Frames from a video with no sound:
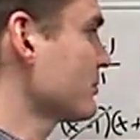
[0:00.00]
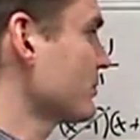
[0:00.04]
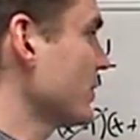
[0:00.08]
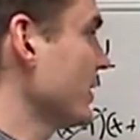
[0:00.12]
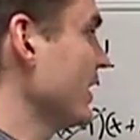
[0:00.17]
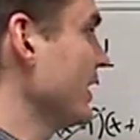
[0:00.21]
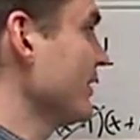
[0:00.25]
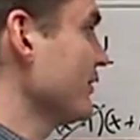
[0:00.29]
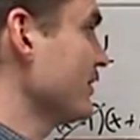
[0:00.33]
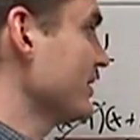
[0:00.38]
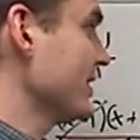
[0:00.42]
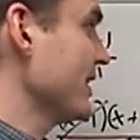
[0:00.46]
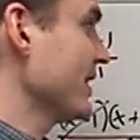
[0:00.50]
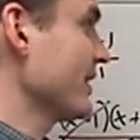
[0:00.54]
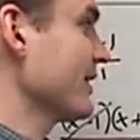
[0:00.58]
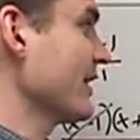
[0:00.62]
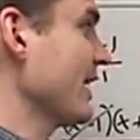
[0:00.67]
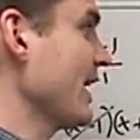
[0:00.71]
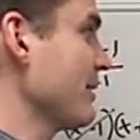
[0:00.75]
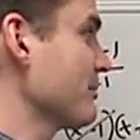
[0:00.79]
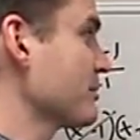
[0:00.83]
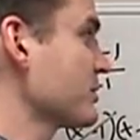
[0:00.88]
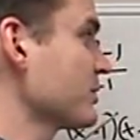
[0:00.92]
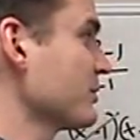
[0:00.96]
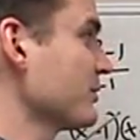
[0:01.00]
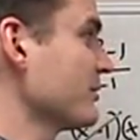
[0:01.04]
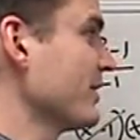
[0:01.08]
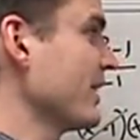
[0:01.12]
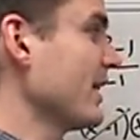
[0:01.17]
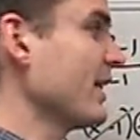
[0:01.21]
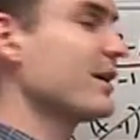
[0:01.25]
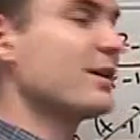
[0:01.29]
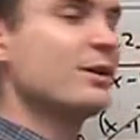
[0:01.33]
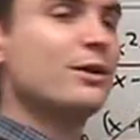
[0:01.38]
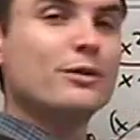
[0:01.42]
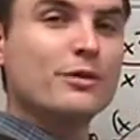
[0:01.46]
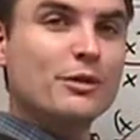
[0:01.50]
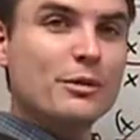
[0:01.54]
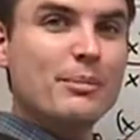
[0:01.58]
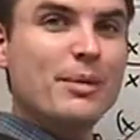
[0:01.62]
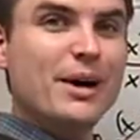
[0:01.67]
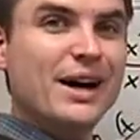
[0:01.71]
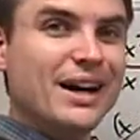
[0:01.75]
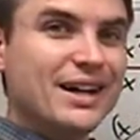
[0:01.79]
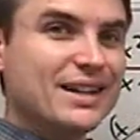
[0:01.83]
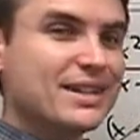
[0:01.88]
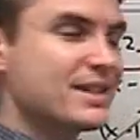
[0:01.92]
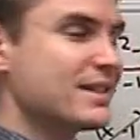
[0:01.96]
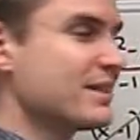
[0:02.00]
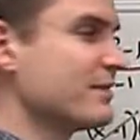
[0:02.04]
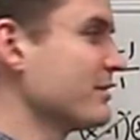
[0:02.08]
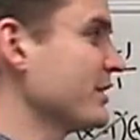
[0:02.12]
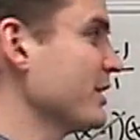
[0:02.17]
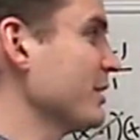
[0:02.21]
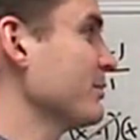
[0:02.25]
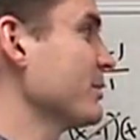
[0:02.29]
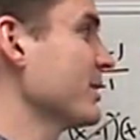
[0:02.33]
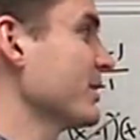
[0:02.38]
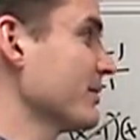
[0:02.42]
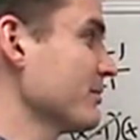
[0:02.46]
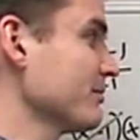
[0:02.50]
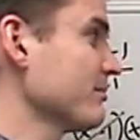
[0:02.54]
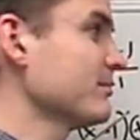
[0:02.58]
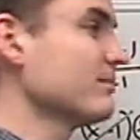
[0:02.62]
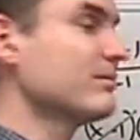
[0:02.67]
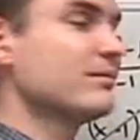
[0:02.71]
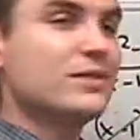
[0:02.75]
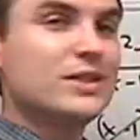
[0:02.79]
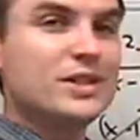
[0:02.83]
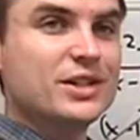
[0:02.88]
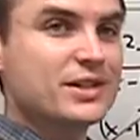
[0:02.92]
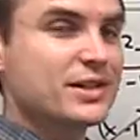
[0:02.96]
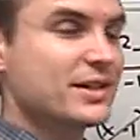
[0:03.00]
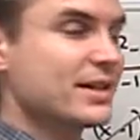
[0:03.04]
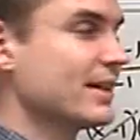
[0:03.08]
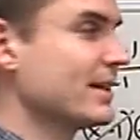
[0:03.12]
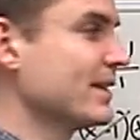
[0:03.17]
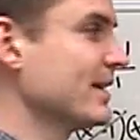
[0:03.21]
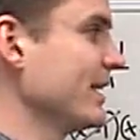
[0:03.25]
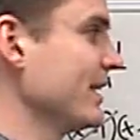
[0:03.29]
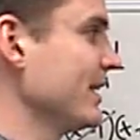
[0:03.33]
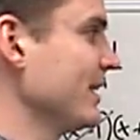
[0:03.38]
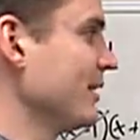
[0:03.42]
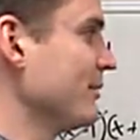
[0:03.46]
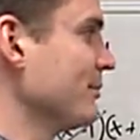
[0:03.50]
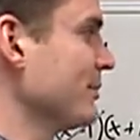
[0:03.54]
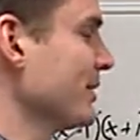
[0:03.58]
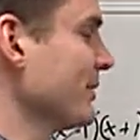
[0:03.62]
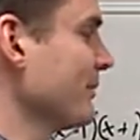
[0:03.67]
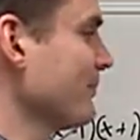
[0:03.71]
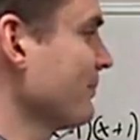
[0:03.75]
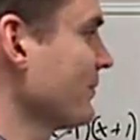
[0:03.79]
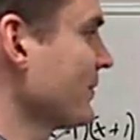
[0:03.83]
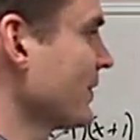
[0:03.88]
Right? You take the absolute value of a positive number, you just get that number.